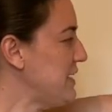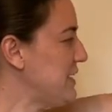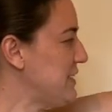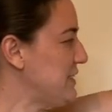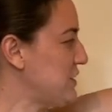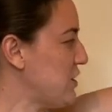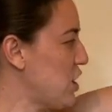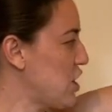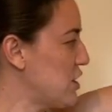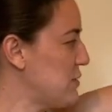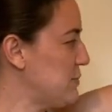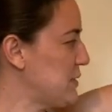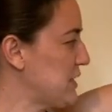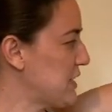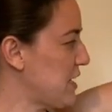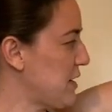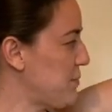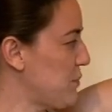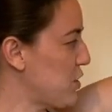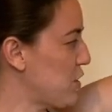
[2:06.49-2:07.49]
his arm to
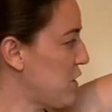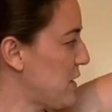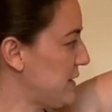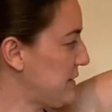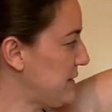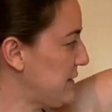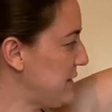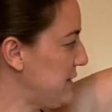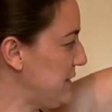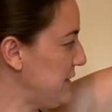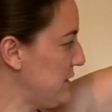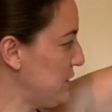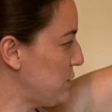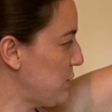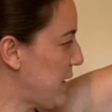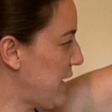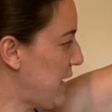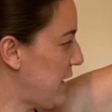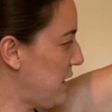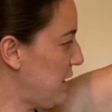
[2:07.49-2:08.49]
come across this
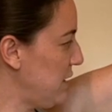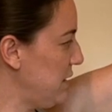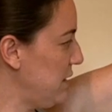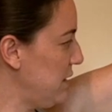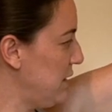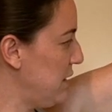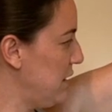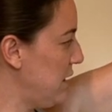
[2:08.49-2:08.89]
way,